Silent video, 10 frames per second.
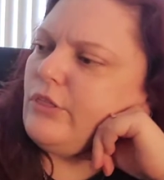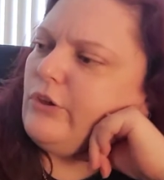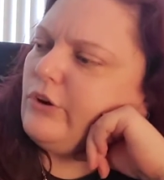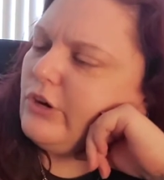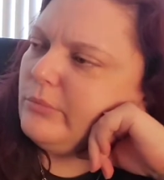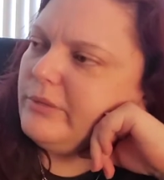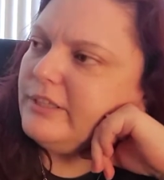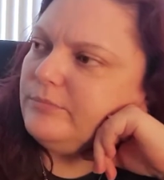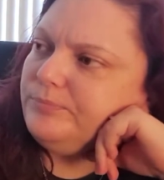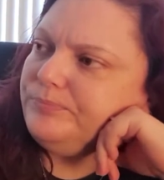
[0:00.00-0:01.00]
The
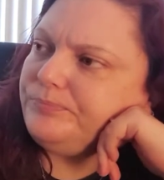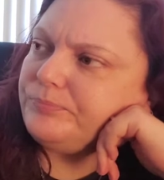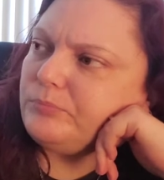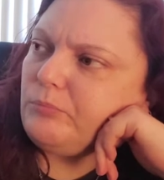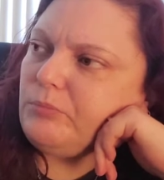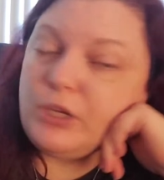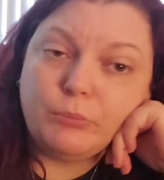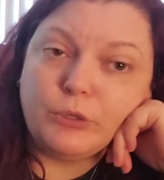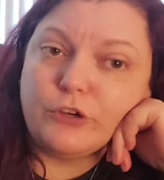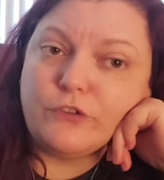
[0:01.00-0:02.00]
hermit
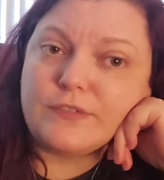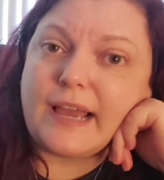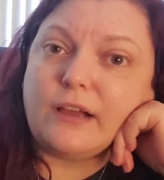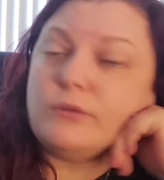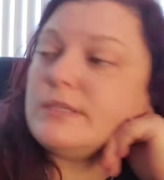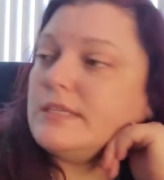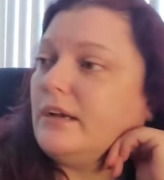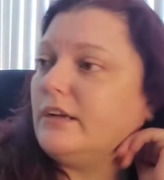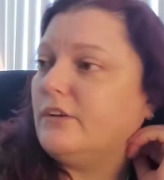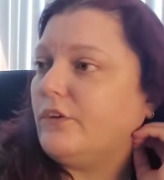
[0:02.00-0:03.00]
moves
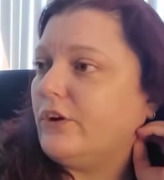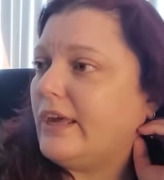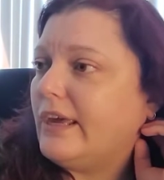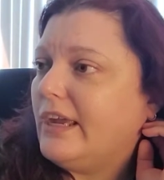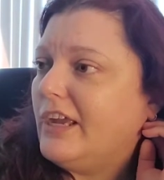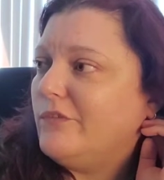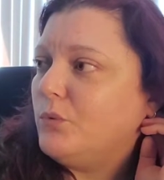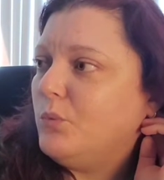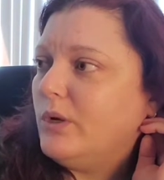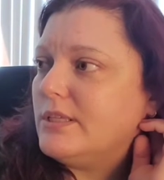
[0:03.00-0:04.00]
outside of her cave
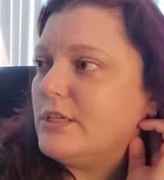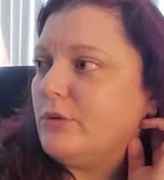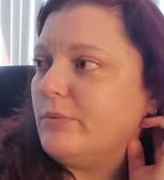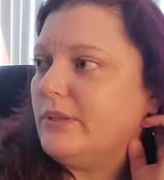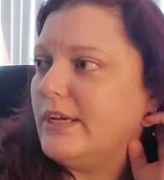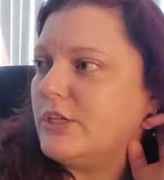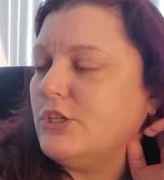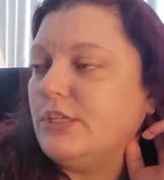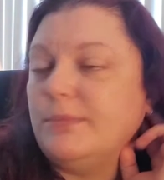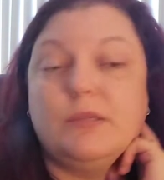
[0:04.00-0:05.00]
once her
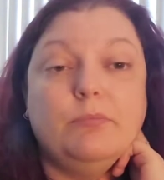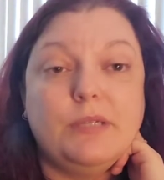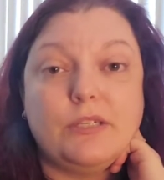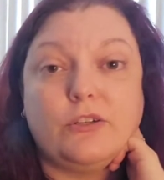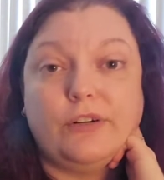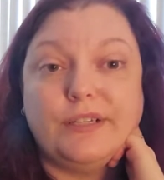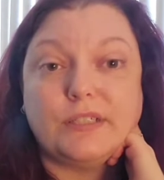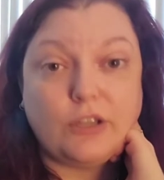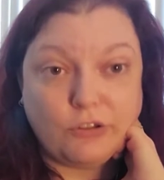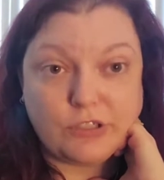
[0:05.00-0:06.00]
relationship to mystery
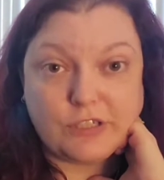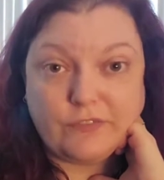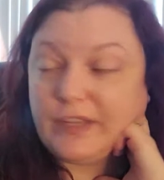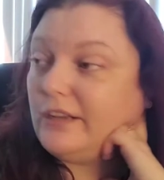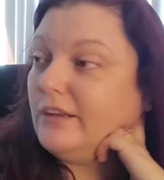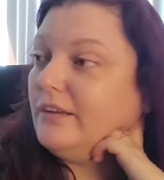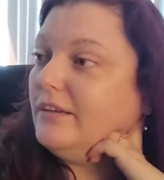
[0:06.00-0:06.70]
is cultivated.